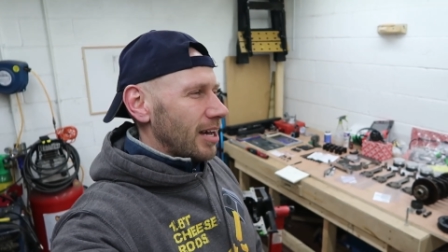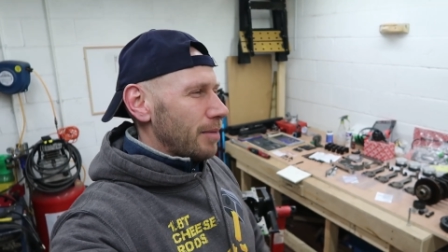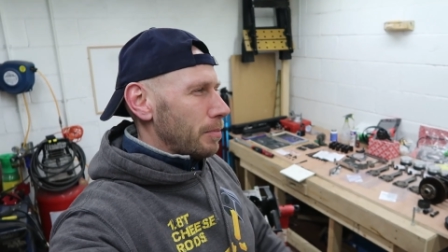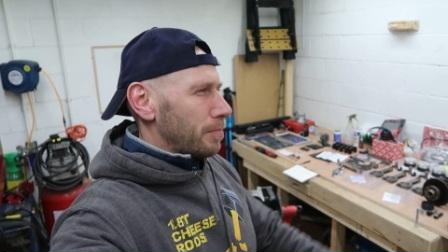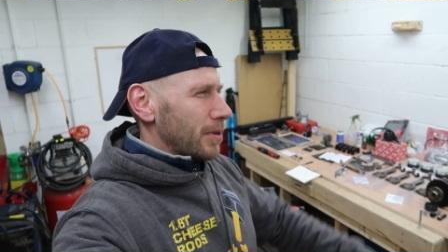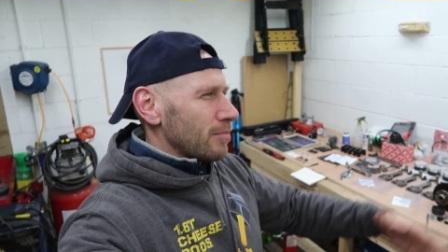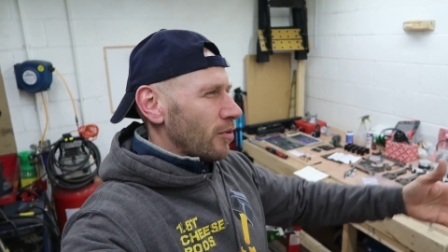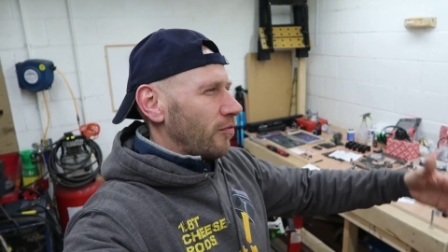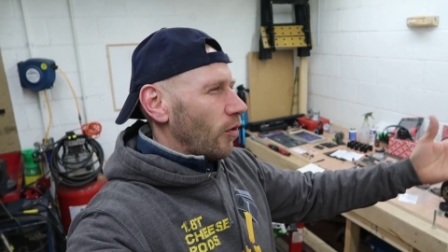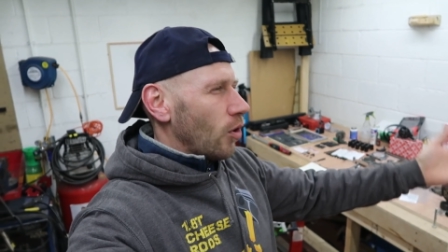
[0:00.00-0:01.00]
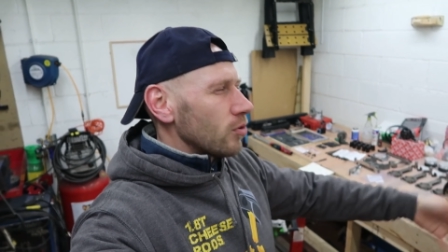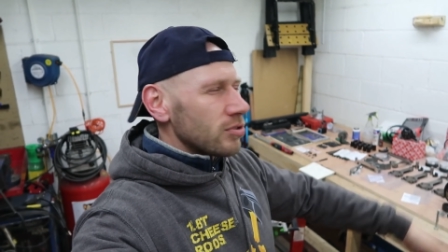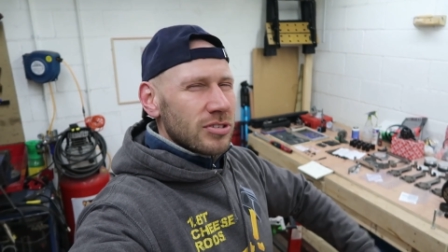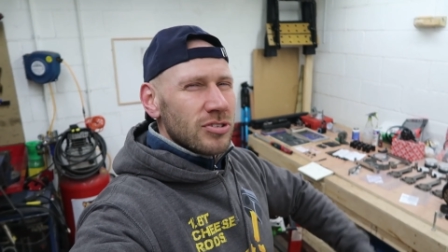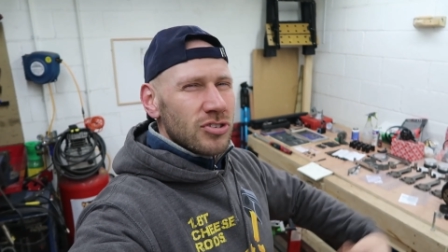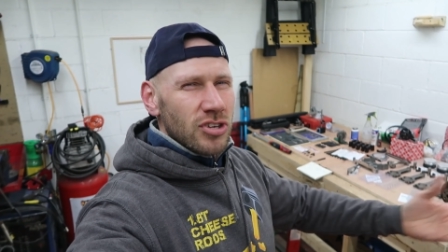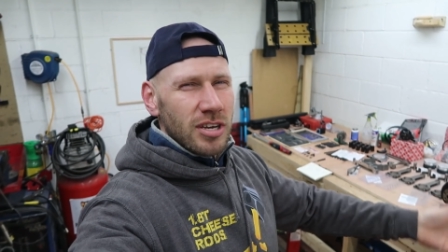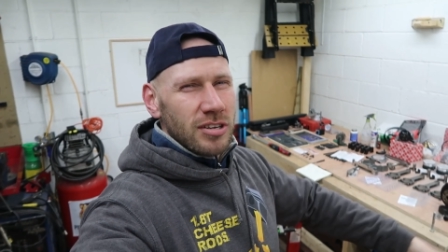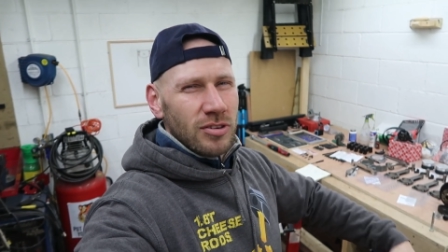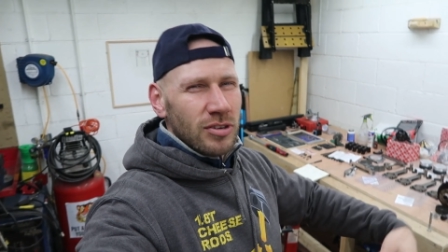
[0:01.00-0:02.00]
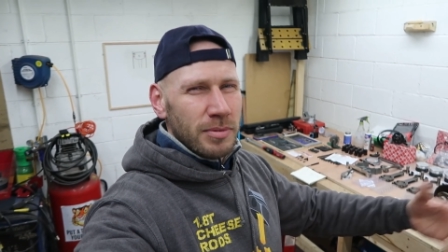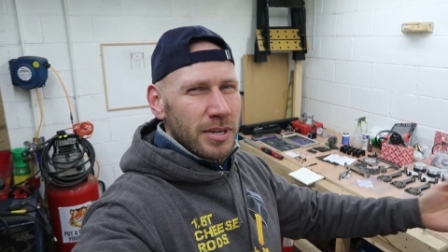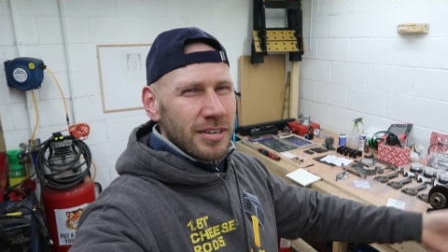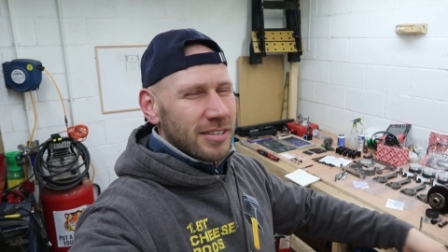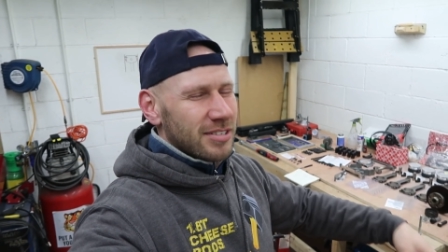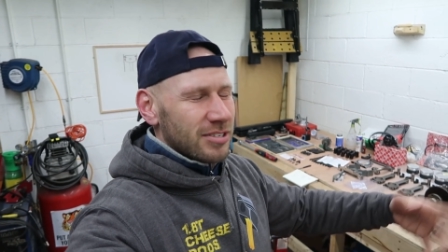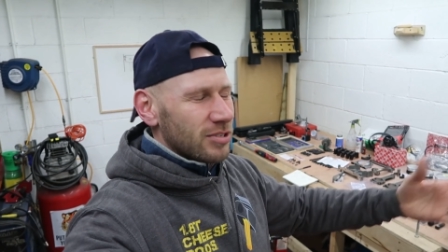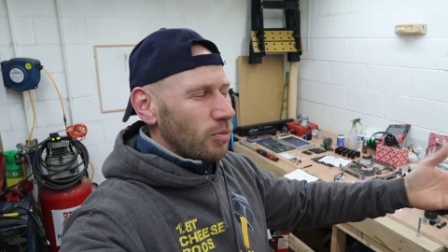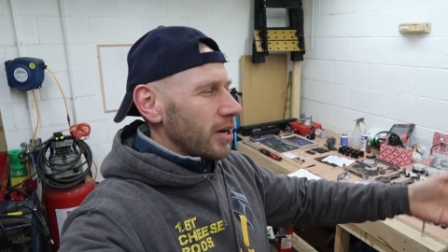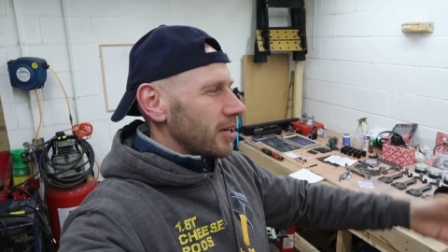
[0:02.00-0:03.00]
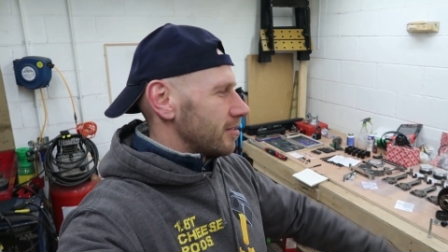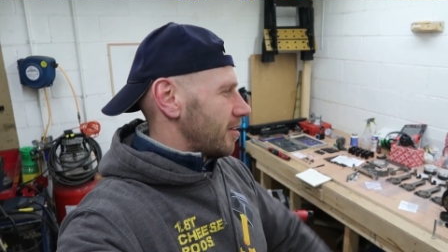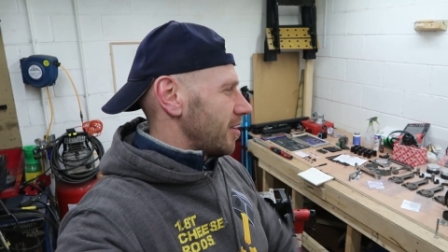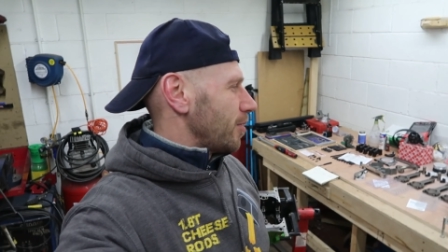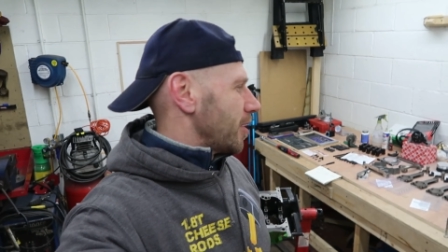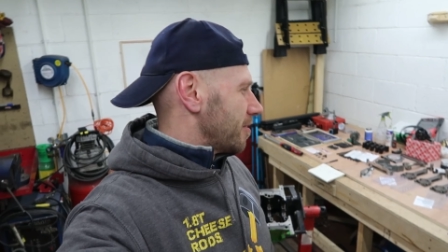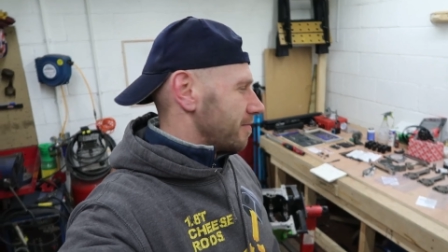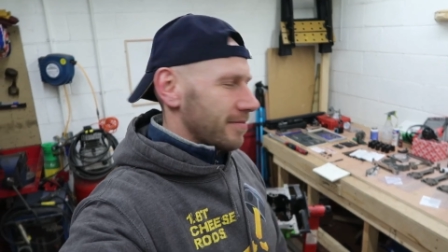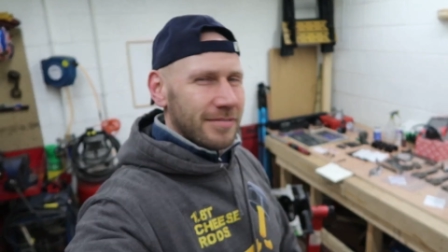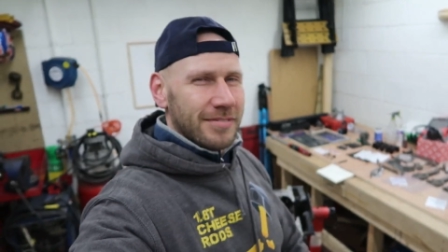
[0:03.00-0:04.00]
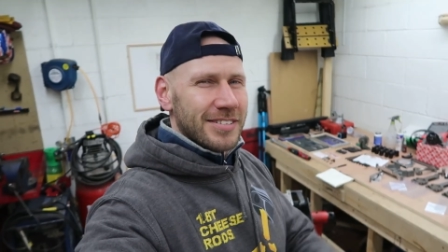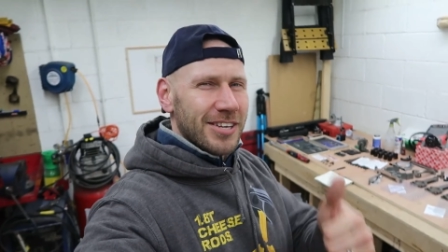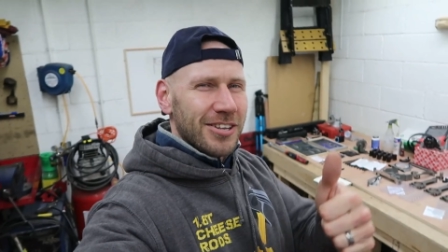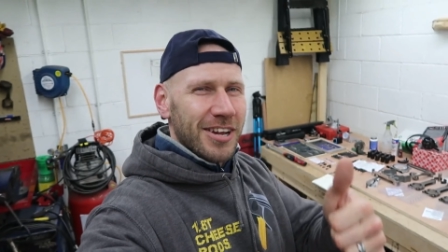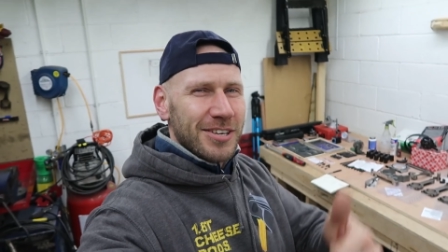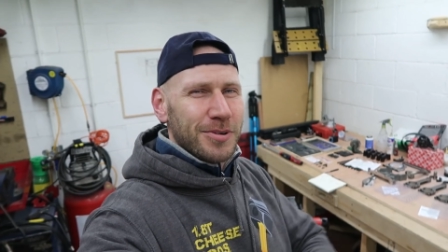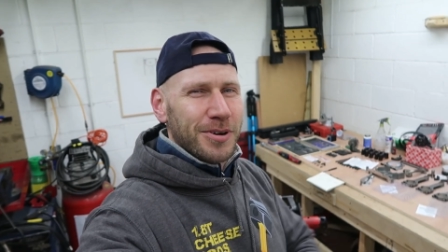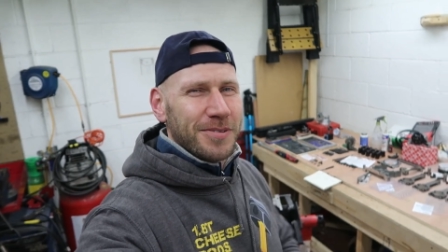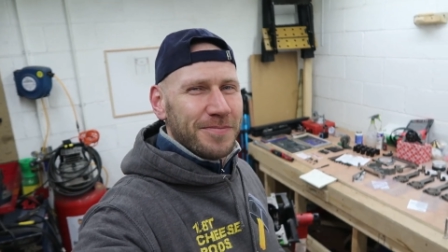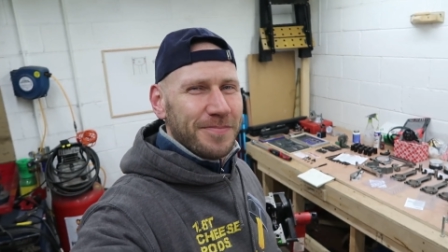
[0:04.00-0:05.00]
I've been playing with Fords and shit, you know what I mean? It's just wild. Anyway, see you in the next one.